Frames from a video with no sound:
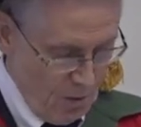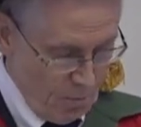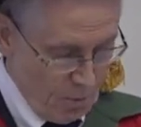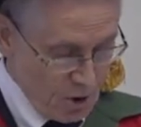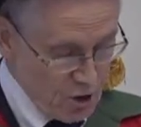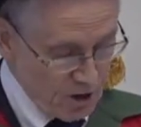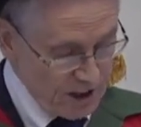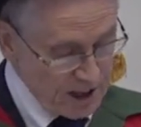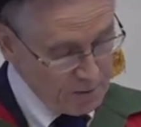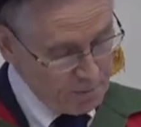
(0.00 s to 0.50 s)

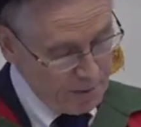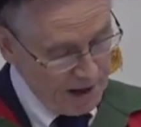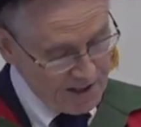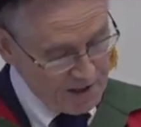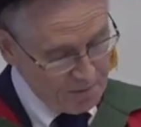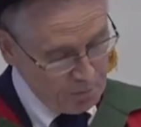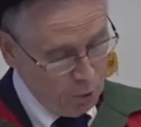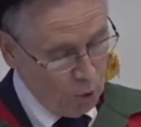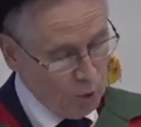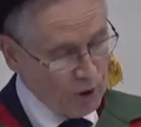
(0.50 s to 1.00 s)
But you did it by
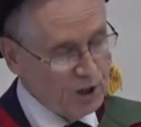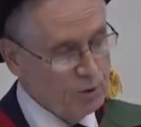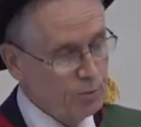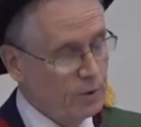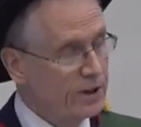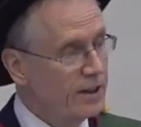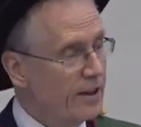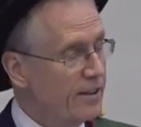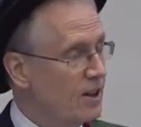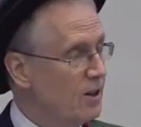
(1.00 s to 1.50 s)
supporting
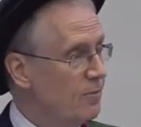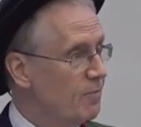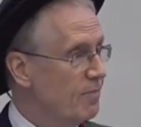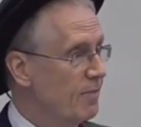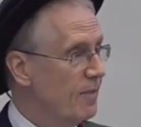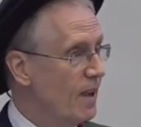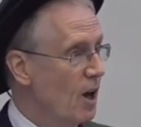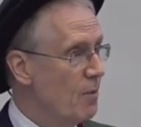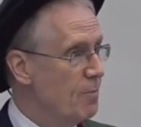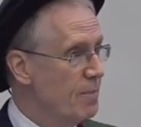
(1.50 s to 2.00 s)
one another
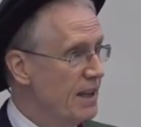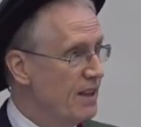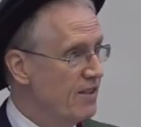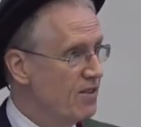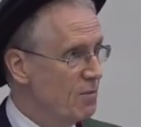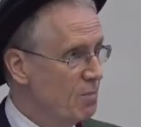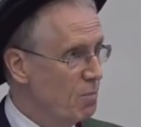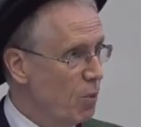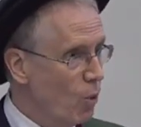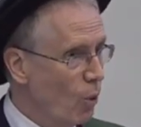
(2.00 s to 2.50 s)
and being
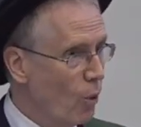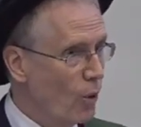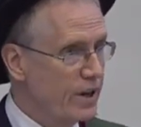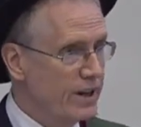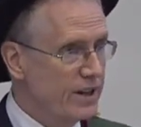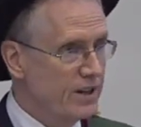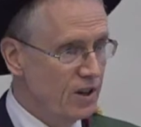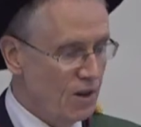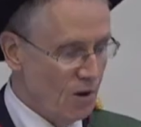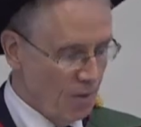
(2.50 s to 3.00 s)

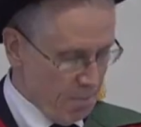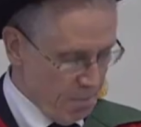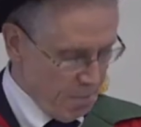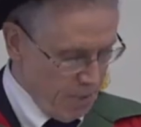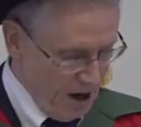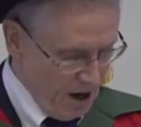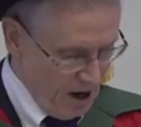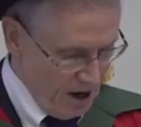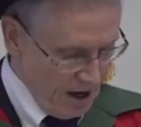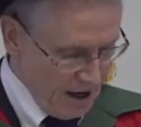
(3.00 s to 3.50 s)
supported
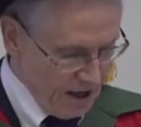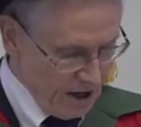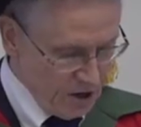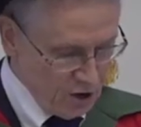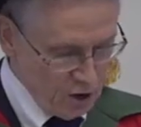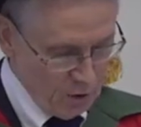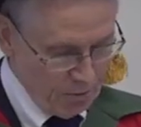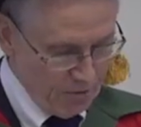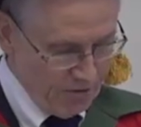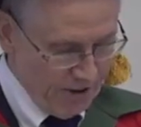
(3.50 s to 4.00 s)
by
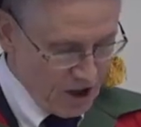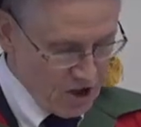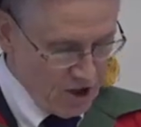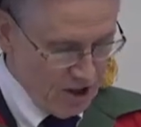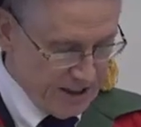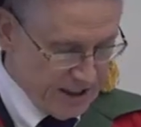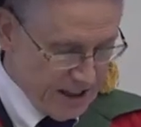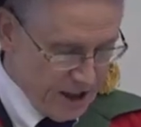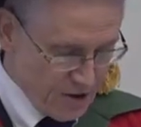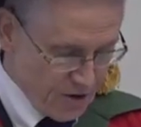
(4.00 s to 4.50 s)
your
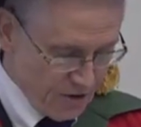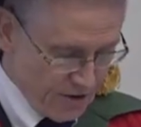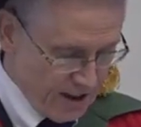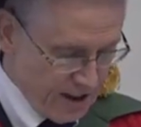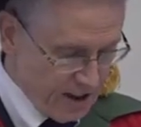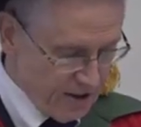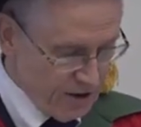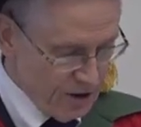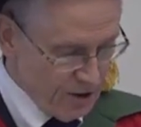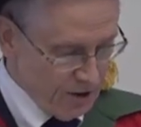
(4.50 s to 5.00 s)
professional teachers
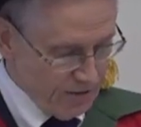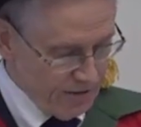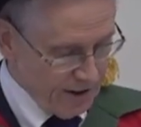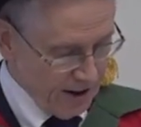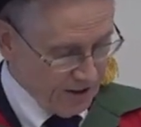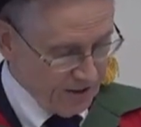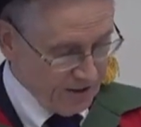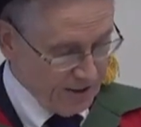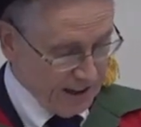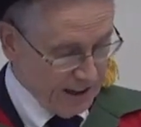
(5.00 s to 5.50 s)
here in the
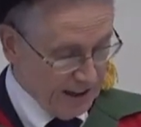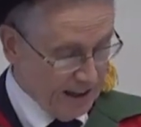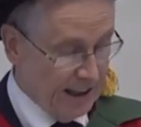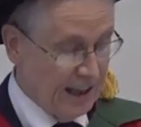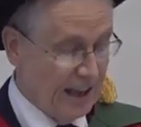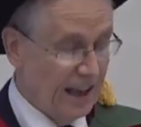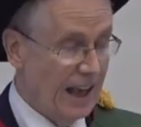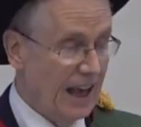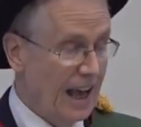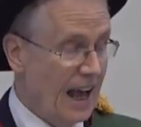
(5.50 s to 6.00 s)
university,
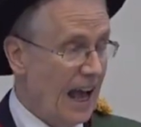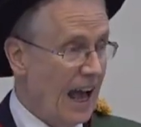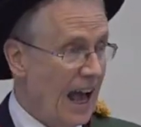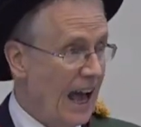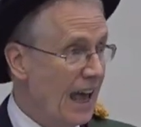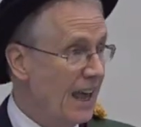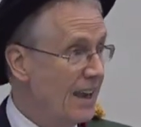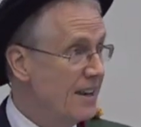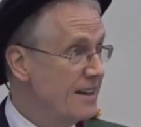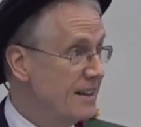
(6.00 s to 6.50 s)

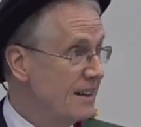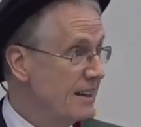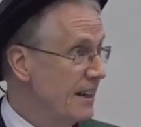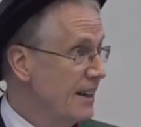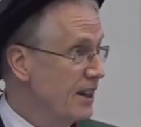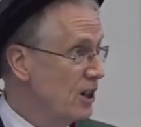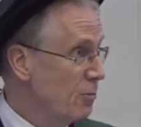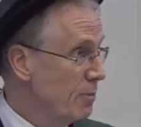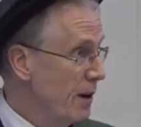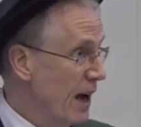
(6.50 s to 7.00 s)
and in
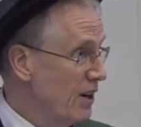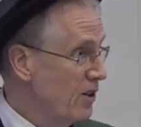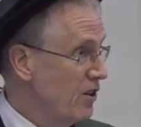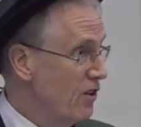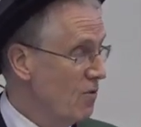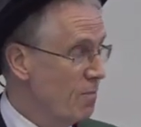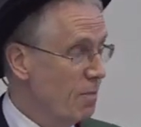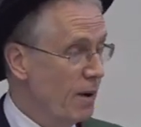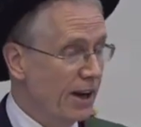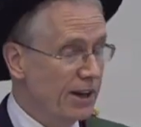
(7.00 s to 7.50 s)
clinical
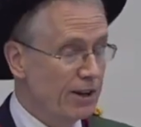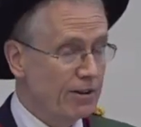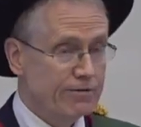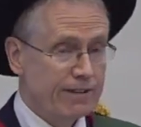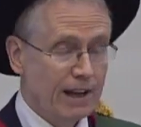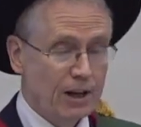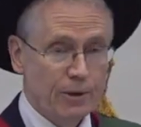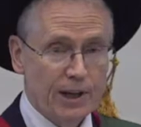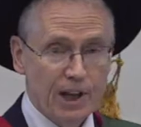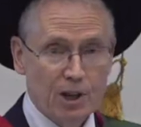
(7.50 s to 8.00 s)
practice by your
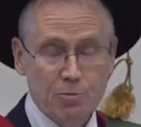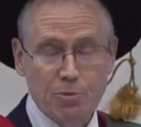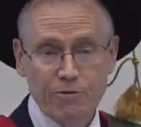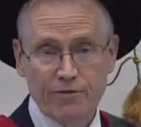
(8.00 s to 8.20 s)
fellow health